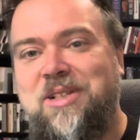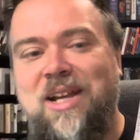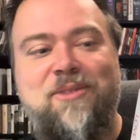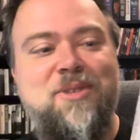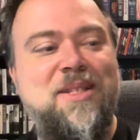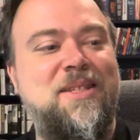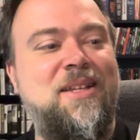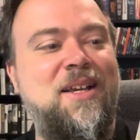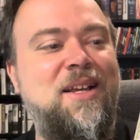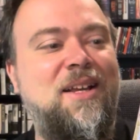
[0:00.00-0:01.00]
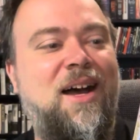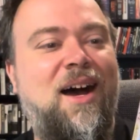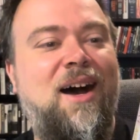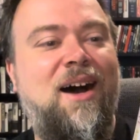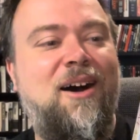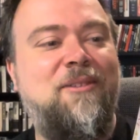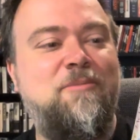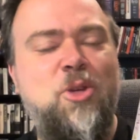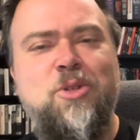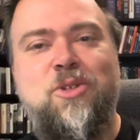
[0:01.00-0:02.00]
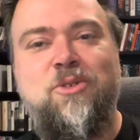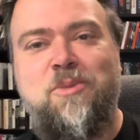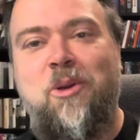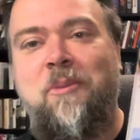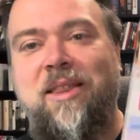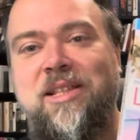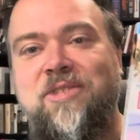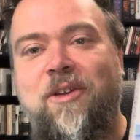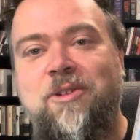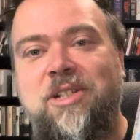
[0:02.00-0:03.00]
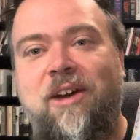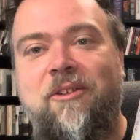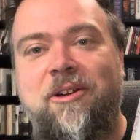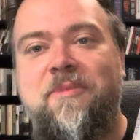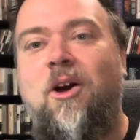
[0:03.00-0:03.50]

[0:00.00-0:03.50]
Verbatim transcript: genres. Uh, musical is probably my least favorite genre.